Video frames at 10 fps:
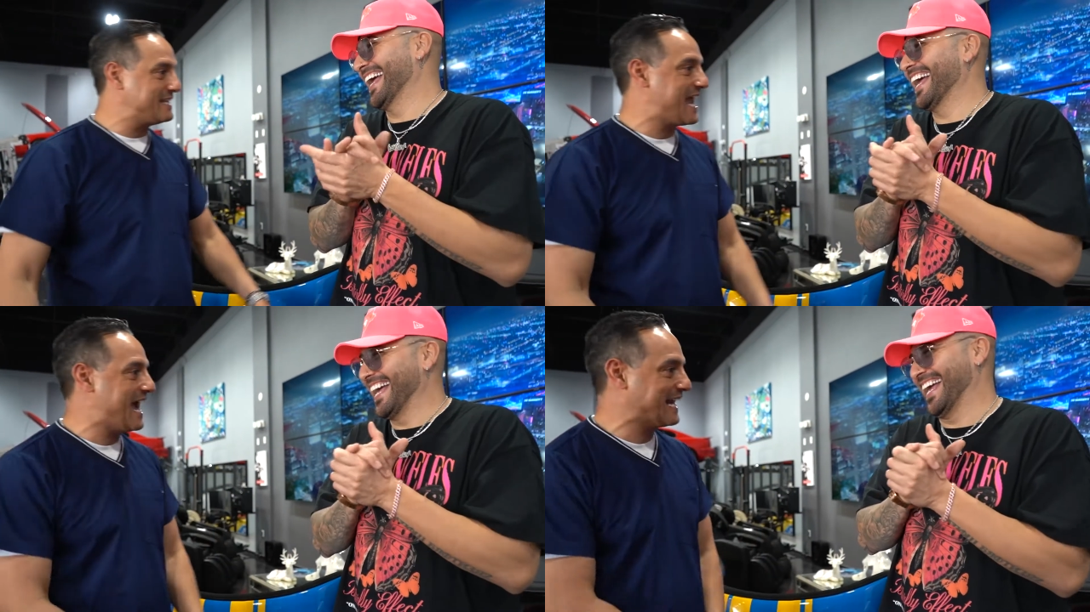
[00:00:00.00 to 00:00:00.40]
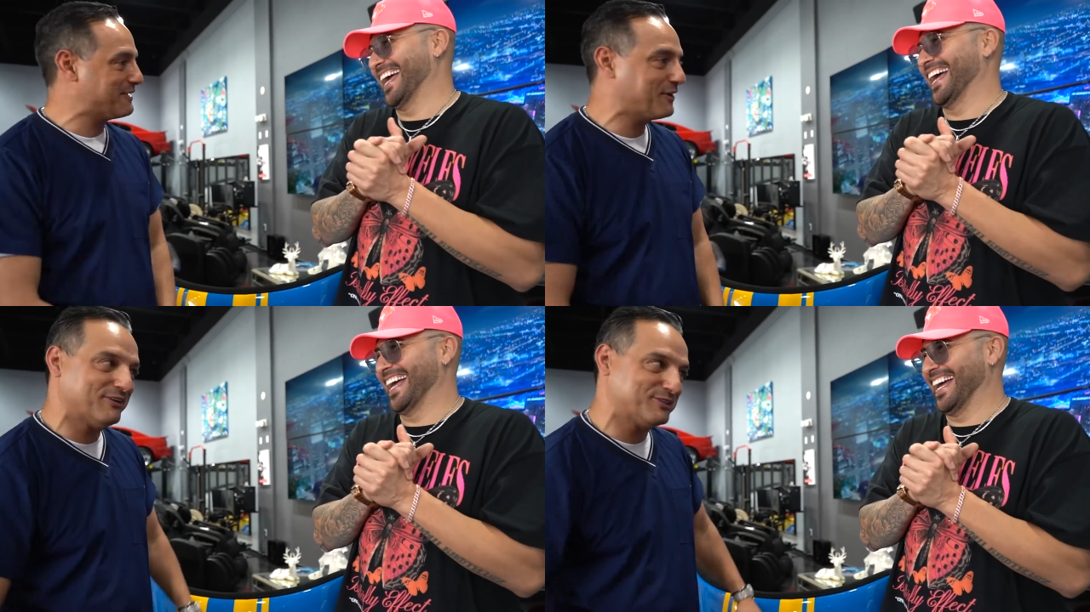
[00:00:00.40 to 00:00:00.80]
Speaker 1: piñata. You
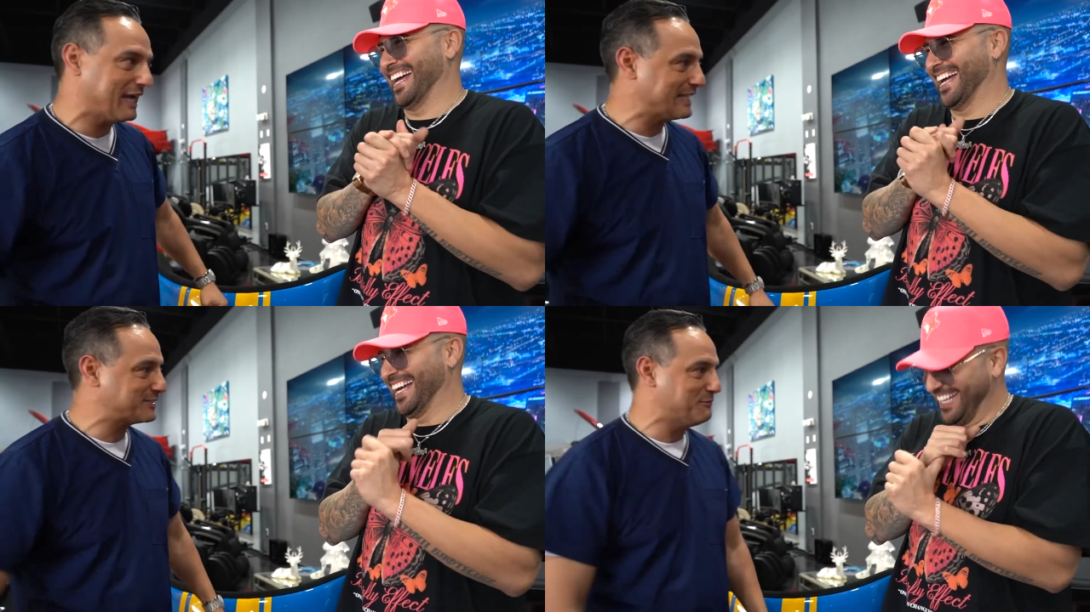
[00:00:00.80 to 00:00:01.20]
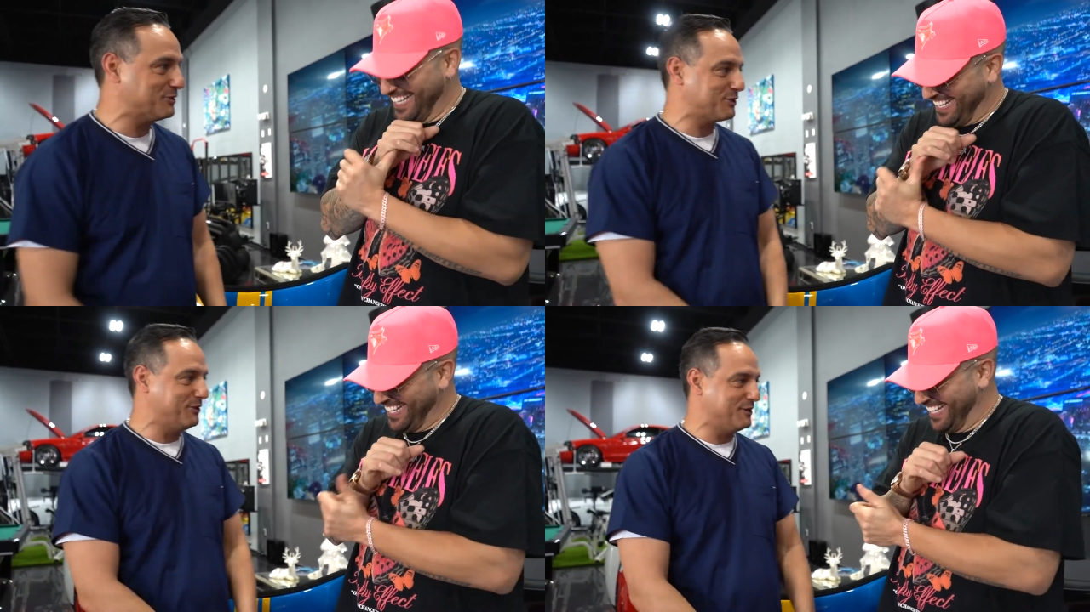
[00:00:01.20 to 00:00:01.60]
got, you got too much
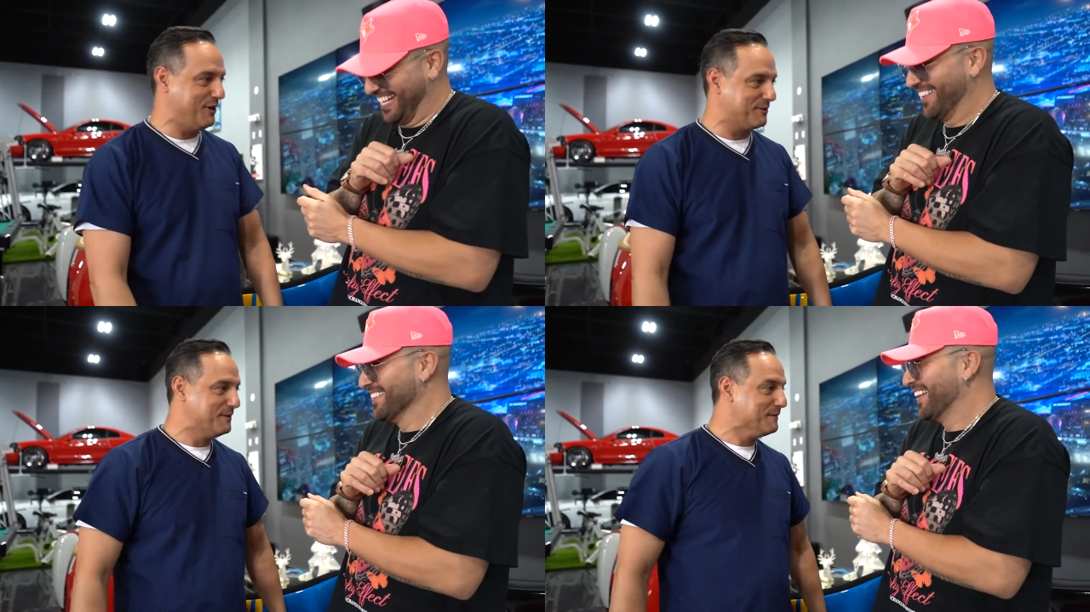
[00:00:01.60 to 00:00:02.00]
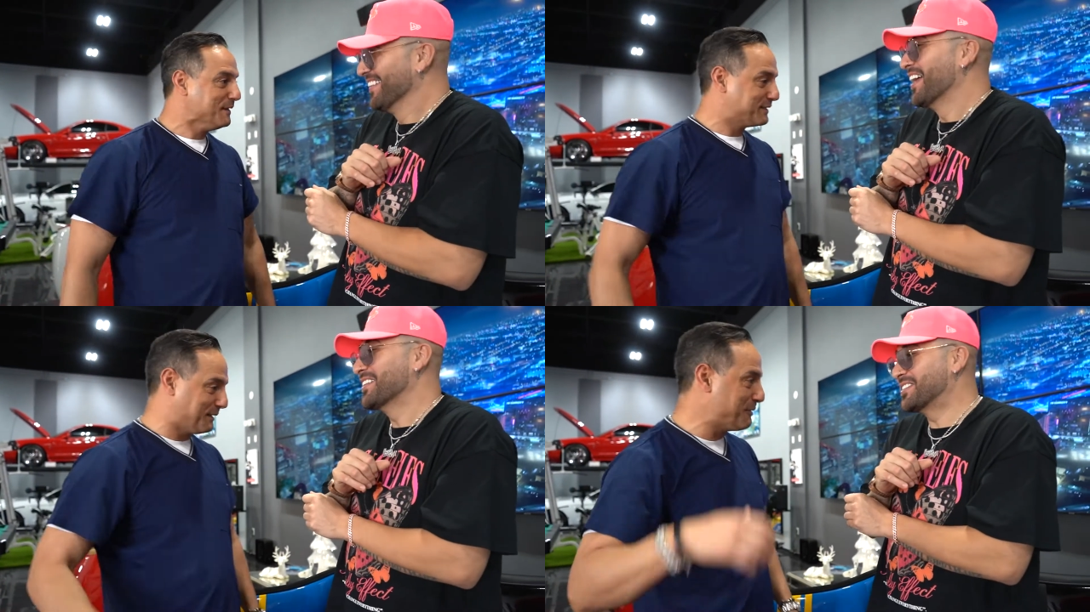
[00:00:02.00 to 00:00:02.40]
going on.
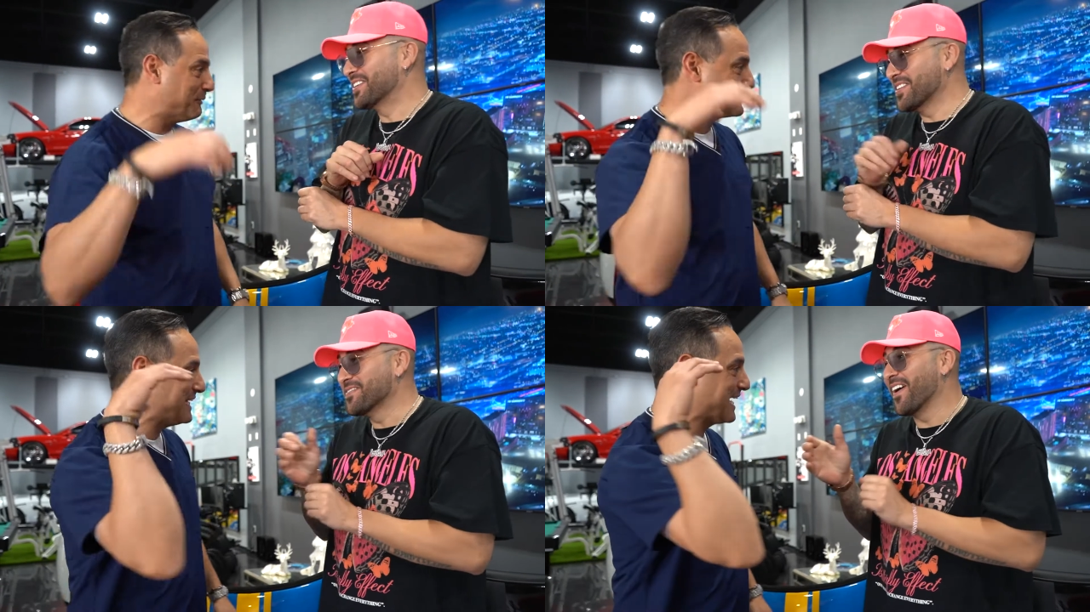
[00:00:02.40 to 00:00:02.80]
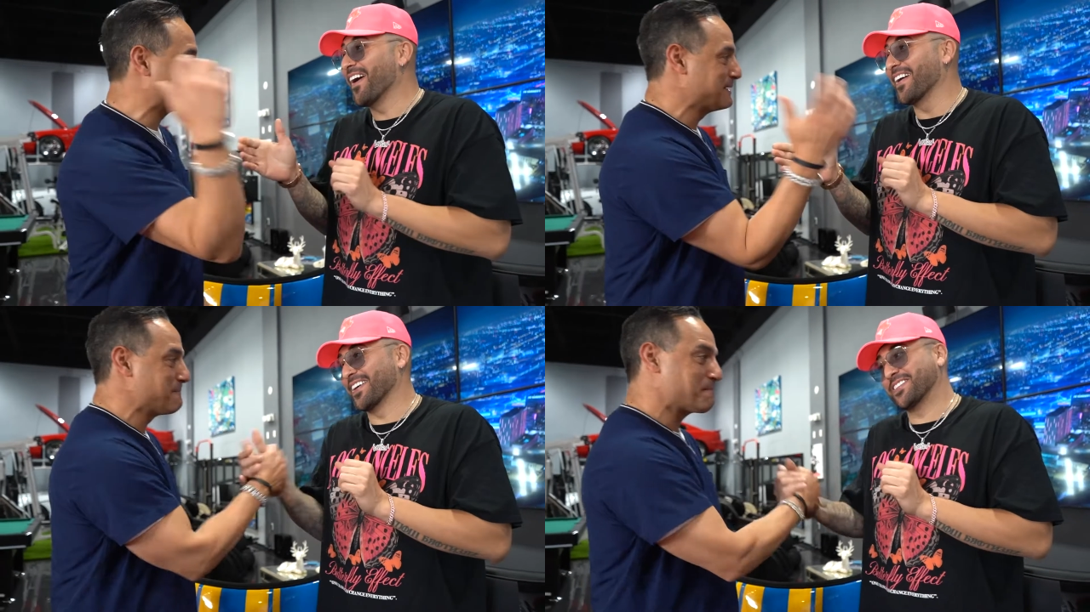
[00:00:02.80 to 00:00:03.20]
Tell me what's tomorrow,
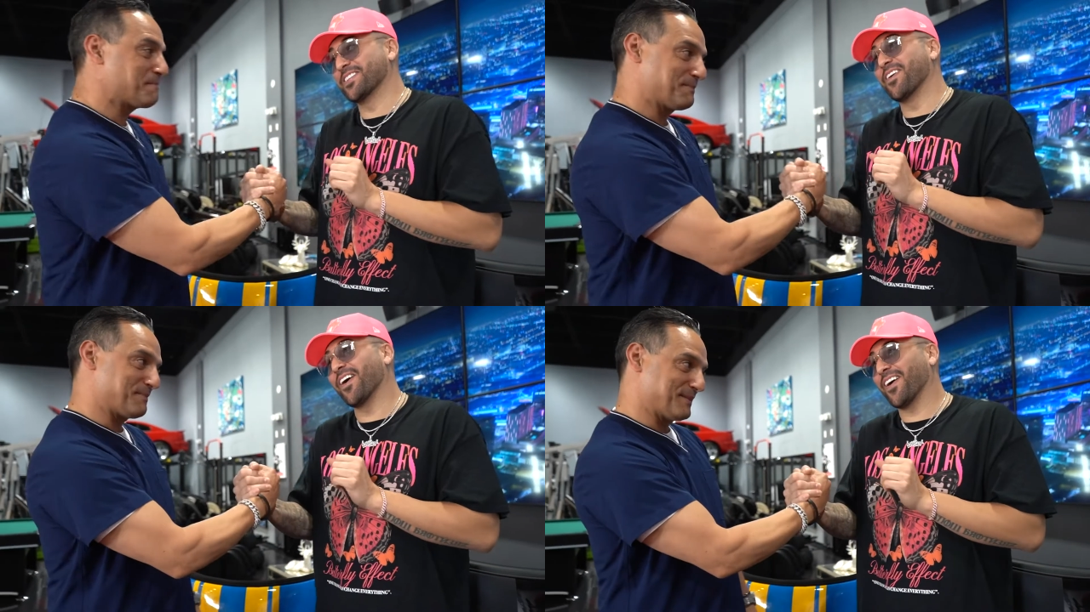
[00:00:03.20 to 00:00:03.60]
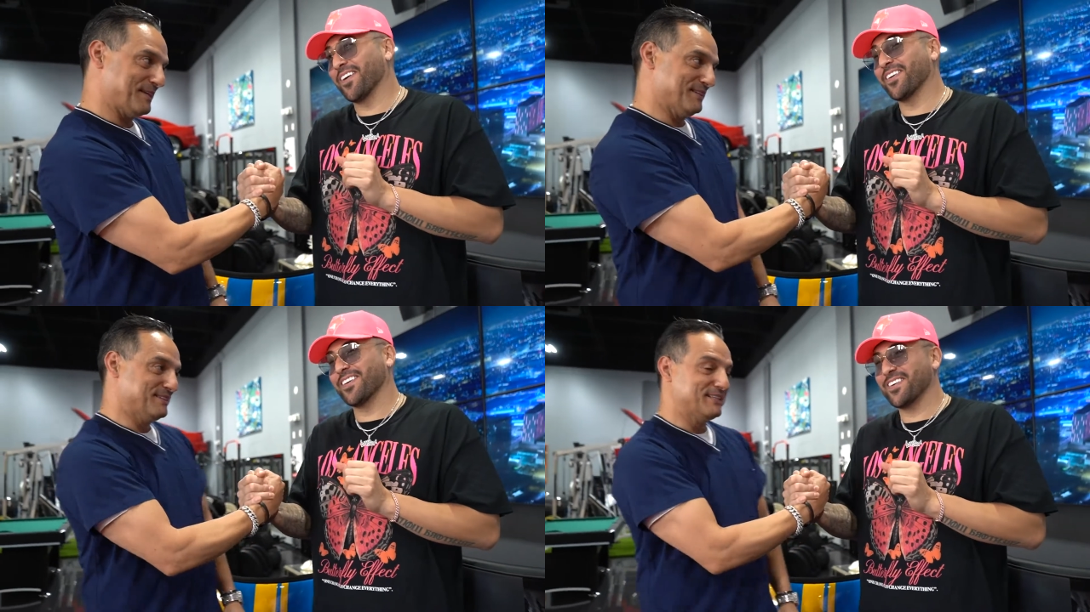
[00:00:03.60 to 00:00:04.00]
next. Tomorrow,
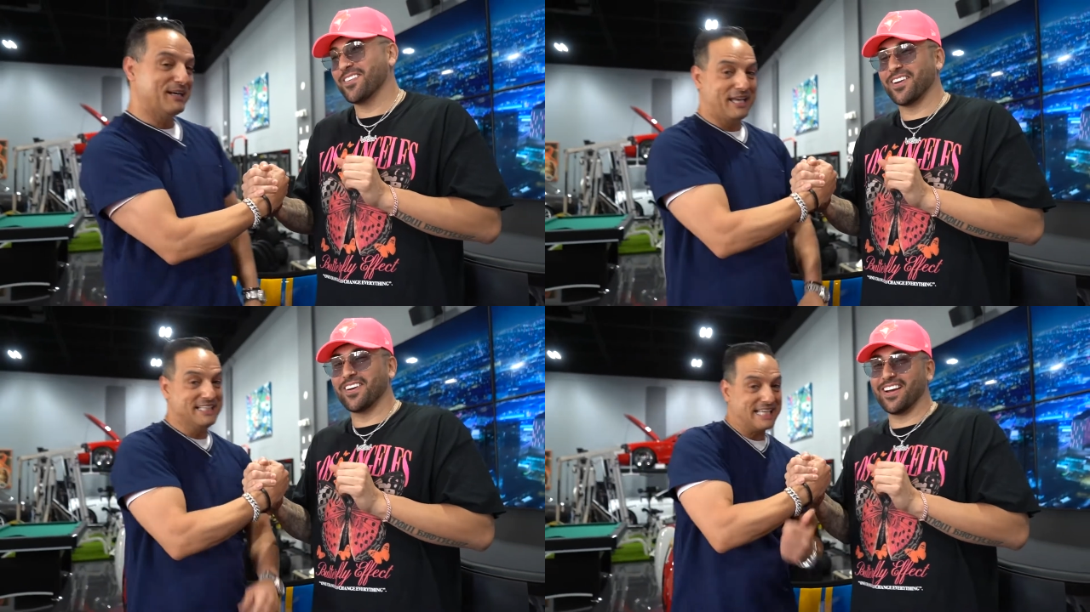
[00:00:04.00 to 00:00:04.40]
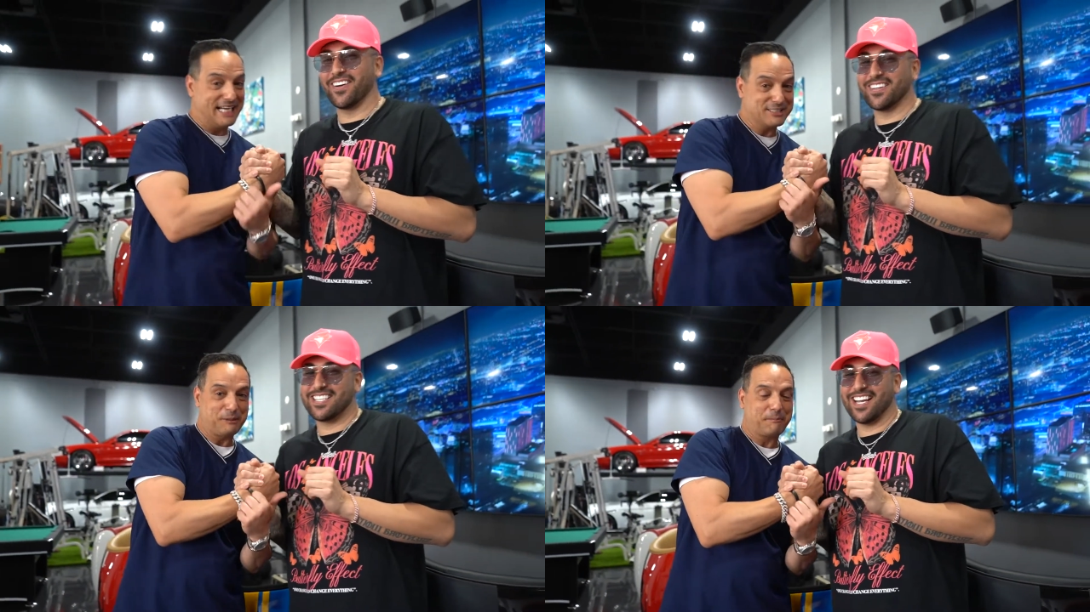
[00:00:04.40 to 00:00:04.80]
tomorrow, he's got a
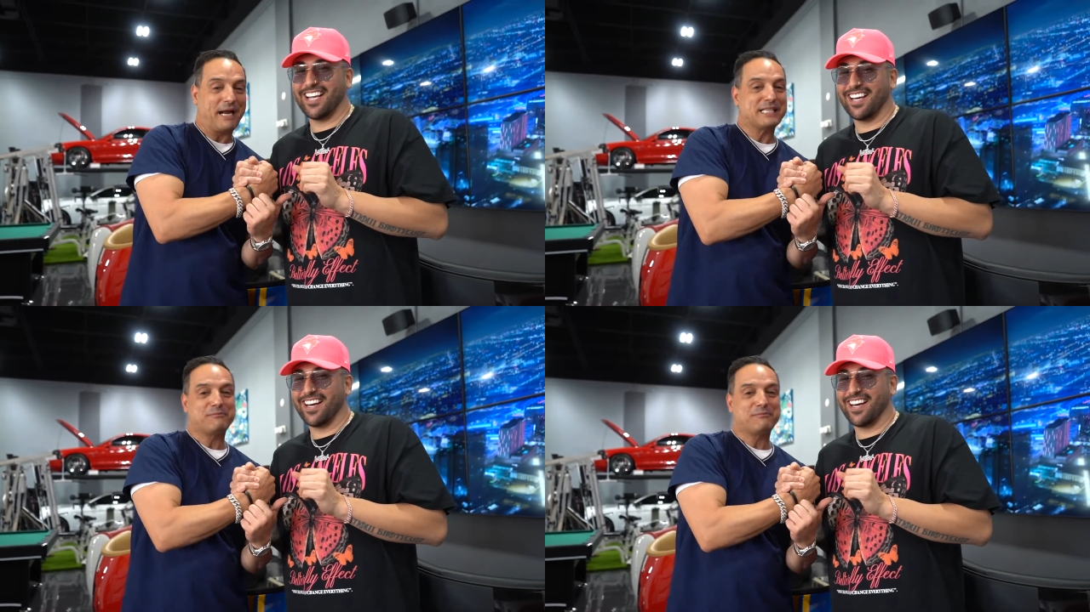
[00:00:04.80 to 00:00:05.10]
surprise.